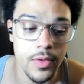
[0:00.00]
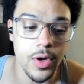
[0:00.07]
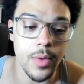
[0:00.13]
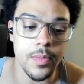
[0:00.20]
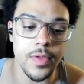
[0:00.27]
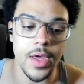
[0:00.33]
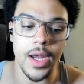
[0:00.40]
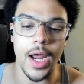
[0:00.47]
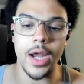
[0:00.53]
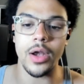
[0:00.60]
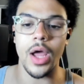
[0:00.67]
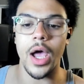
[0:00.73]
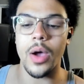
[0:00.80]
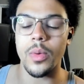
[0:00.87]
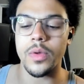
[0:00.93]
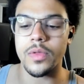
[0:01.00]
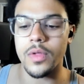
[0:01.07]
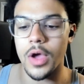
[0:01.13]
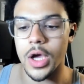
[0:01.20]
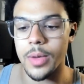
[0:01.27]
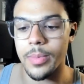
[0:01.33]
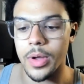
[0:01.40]
You know what I'm saying? I, I always
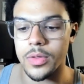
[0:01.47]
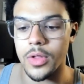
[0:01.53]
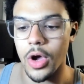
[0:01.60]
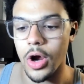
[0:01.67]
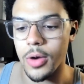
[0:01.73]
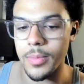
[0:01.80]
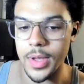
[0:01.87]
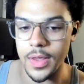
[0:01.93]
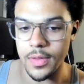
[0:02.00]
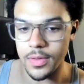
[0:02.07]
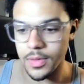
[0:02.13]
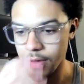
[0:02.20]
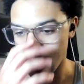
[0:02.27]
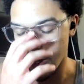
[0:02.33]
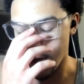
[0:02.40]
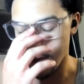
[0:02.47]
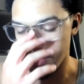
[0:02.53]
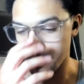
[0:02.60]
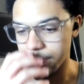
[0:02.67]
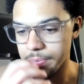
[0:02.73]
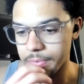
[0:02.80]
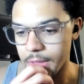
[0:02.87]
talk about the armies
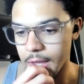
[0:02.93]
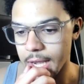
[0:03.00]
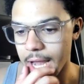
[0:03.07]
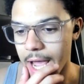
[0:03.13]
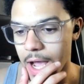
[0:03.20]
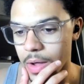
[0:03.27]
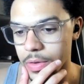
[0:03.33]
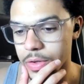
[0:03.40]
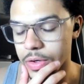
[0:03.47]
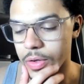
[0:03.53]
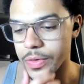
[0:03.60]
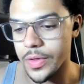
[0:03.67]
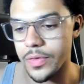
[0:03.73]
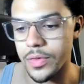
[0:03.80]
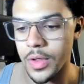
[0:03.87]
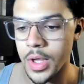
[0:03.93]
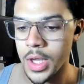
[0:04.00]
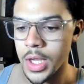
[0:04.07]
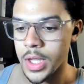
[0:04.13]
um, and how, you know, there's,